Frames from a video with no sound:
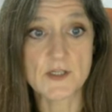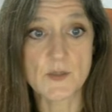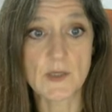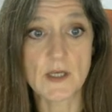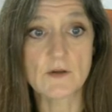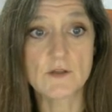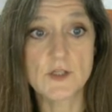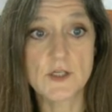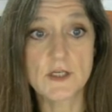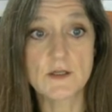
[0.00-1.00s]
So we're going
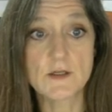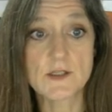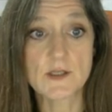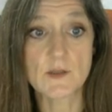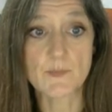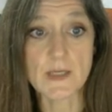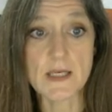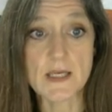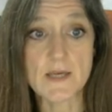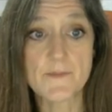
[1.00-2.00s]
to use the
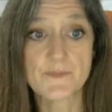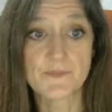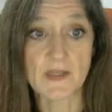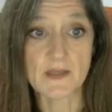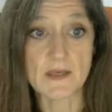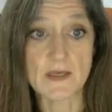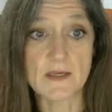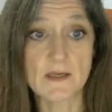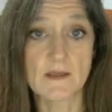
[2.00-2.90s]
PEA